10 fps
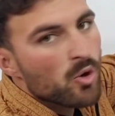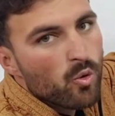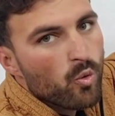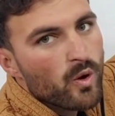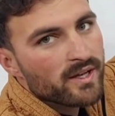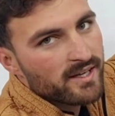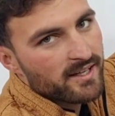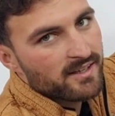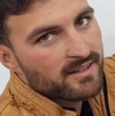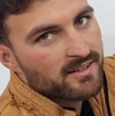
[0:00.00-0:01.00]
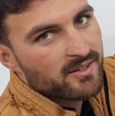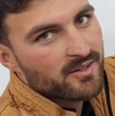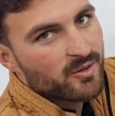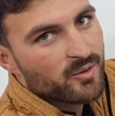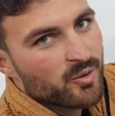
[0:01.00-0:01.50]
one layer.
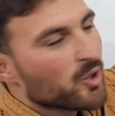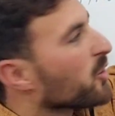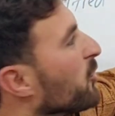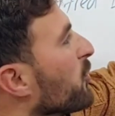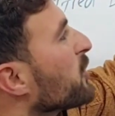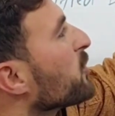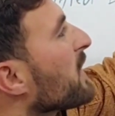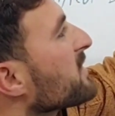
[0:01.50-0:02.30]
We do not